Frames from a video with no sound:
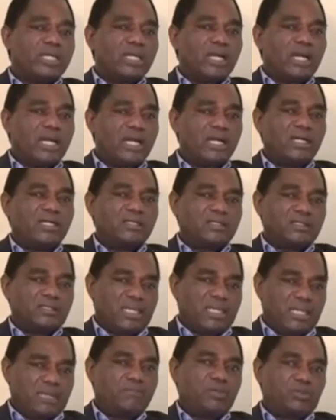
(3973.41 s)
We
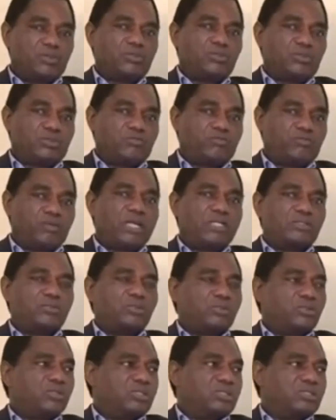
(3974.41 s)
are able to
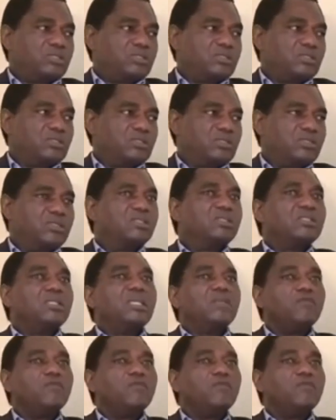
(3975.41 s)
find solutions,